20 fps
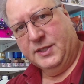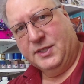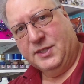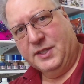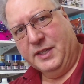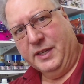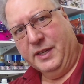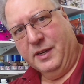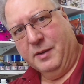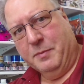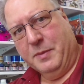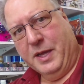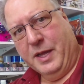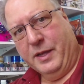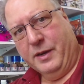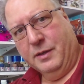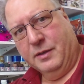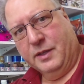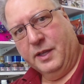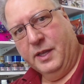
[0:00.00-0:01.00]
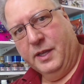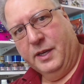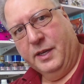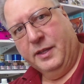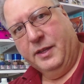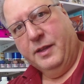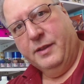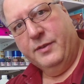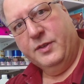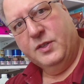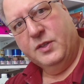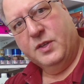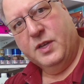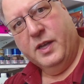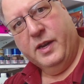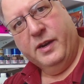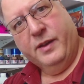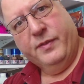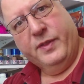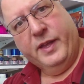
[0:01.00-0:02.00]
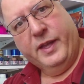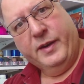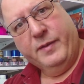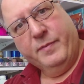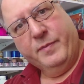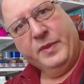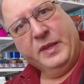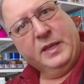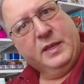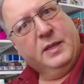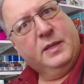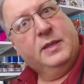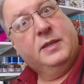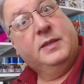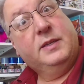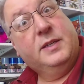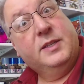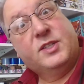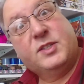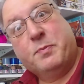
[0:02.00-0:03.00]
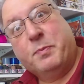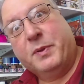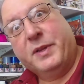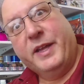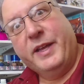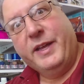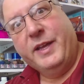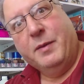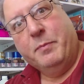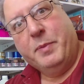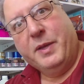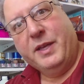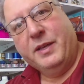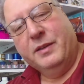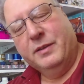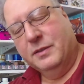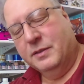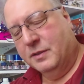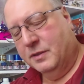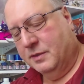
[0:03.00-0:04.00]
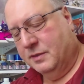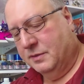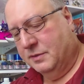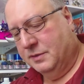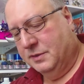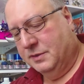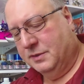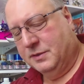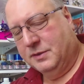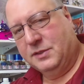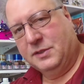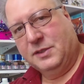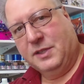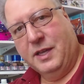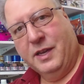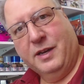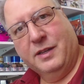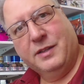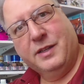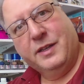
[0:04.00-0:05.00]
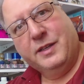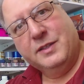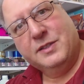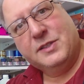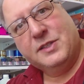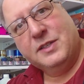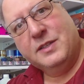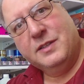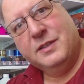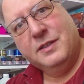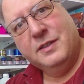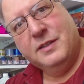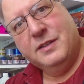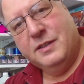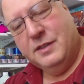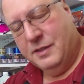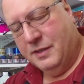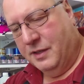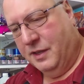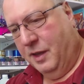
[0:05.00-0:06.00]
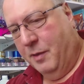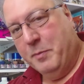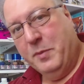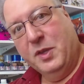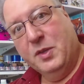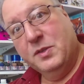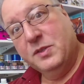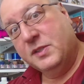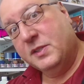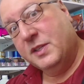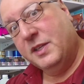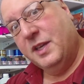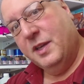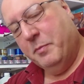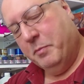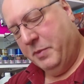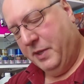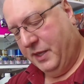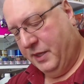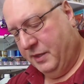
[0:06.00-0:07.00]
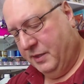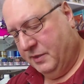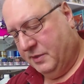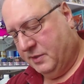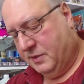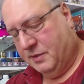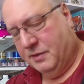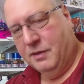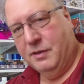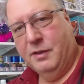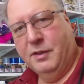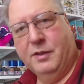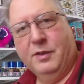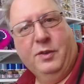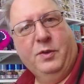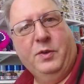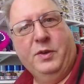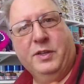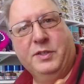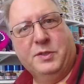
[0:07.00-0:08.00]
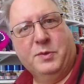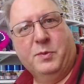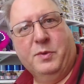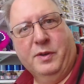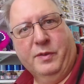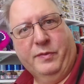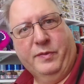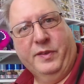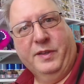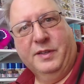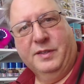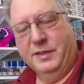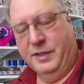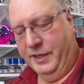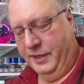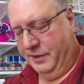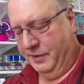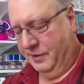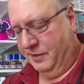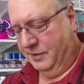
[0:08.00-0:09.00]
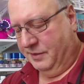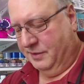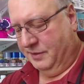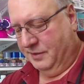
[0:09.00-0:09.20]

see in a model kit. It gives you kind of that display appeal. It's kind of like it's in a museum piece, and who doesn't want to feel like their